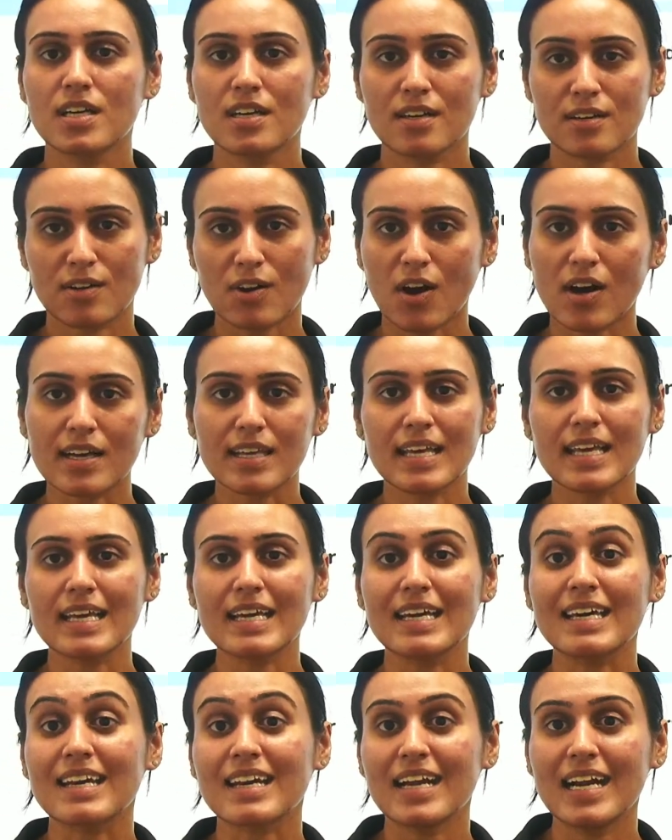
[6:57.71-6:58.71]

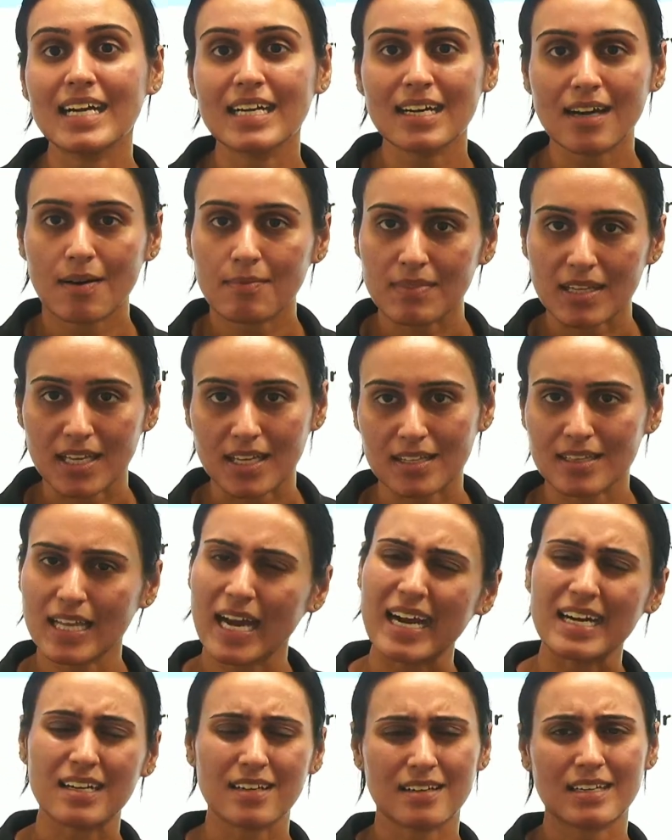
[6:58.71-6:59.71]
talking randomly that
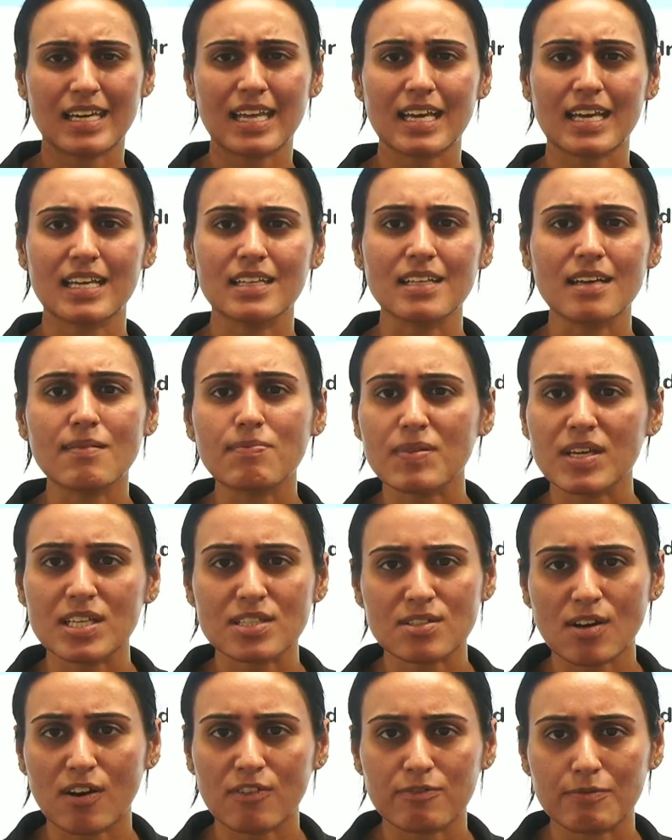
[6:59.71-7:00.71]
take any piece
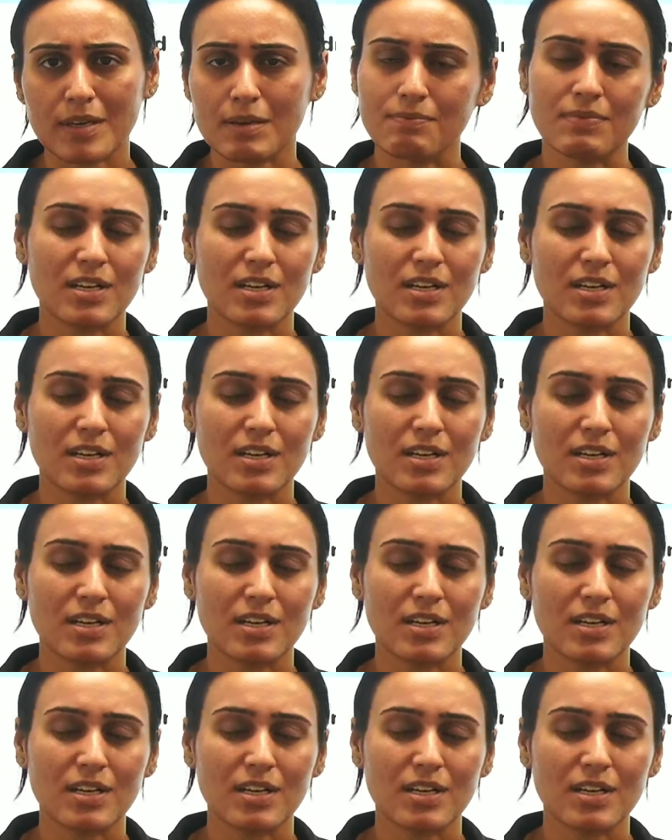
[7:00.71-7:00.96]
of paper.